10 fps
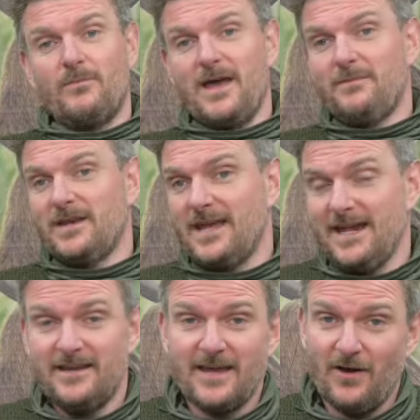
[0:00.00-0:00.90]
maybe
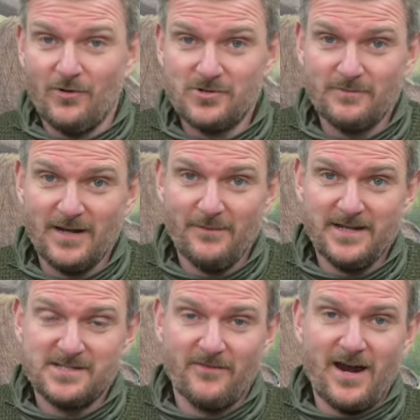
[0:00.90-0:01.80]
need that
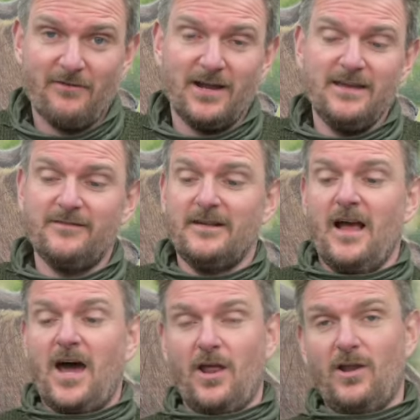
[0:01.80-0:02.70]
100mm of eye relief,
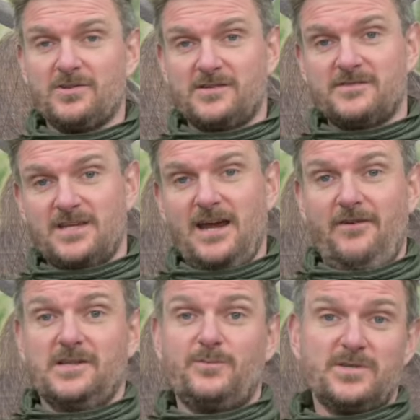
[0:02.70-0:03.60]
and a lot of
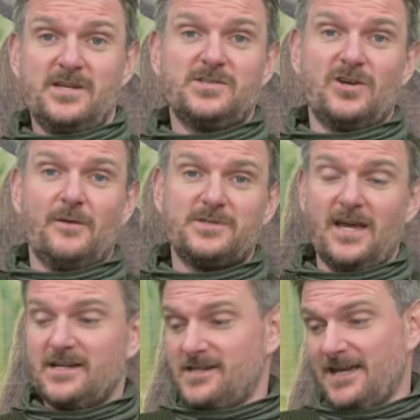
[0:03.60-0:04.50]
serious precision
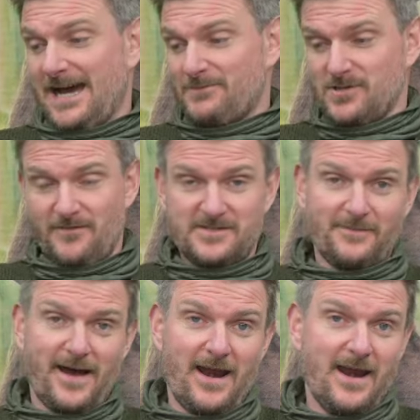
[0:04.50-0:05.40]
optics are capped off at
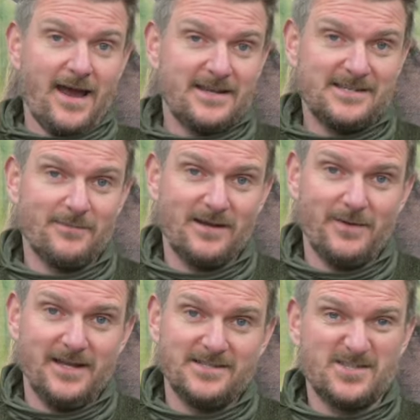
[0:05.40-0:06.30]
about
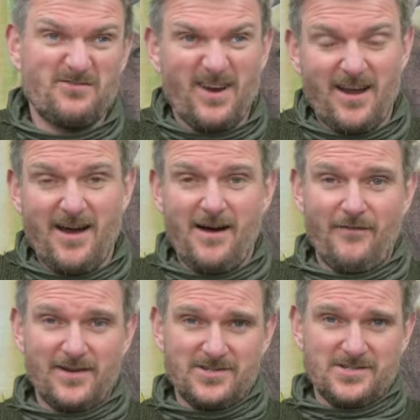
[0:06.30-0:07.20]
90mm,
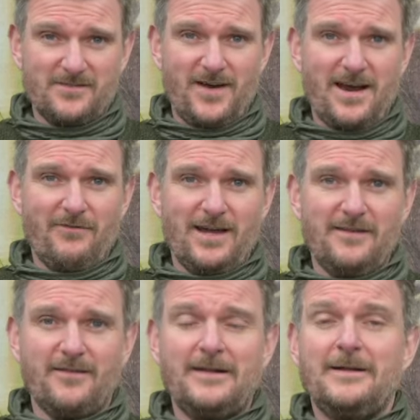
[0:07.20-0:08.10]
3.5 inches of eye
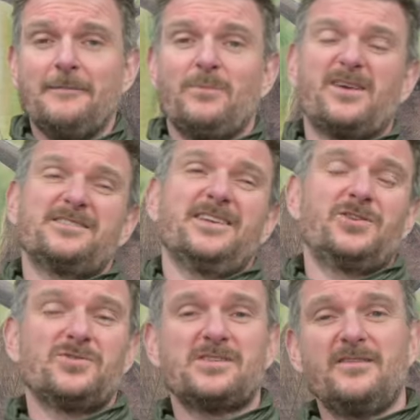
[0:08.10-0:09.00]
relief, because
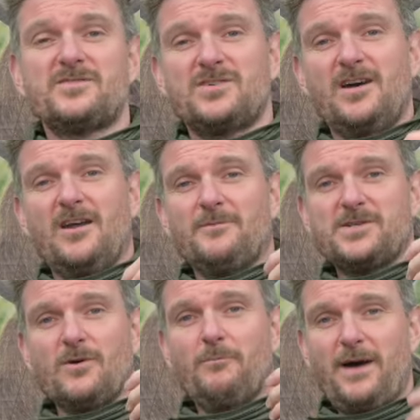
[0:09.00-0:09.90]
it does give certain
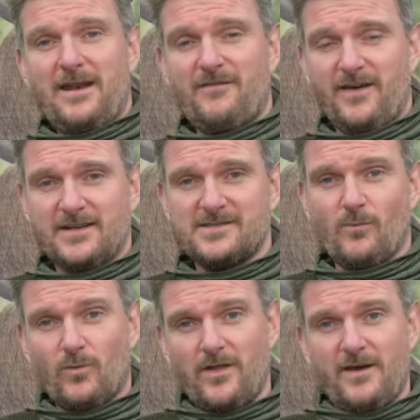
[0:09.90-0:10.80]
optical benefits.
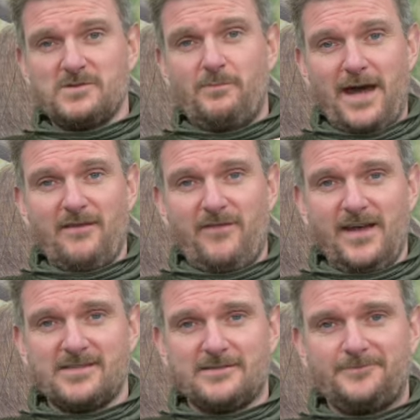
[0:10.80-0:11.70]
And one of those
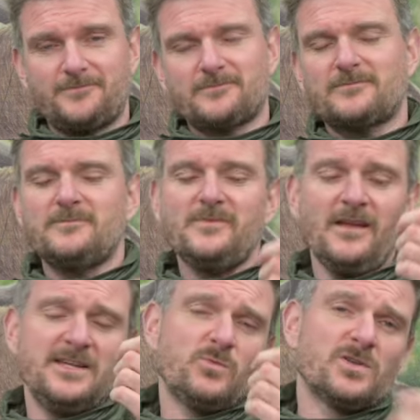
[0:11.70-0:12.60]
benefits
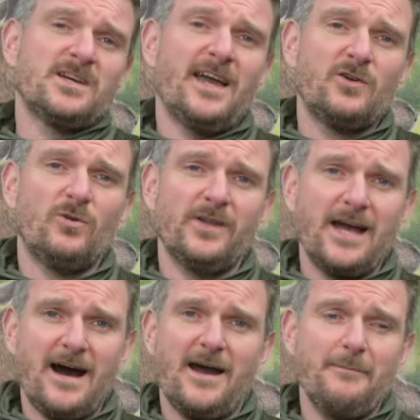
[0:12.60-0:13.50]
is what I call the
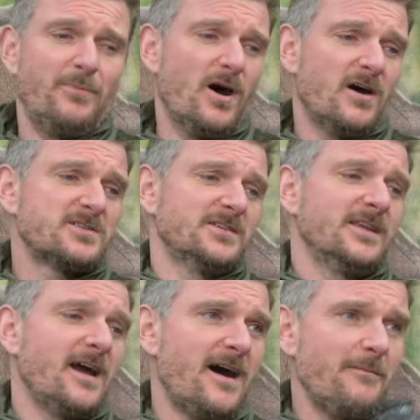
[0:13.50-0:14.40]
eye box,
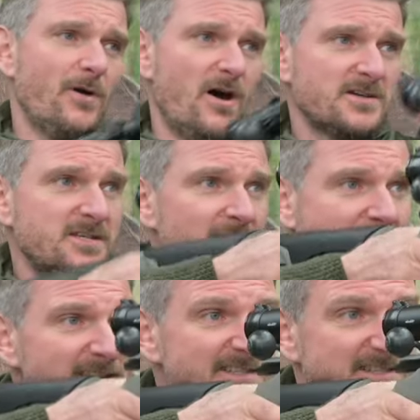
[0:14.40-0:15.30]
and the eye box is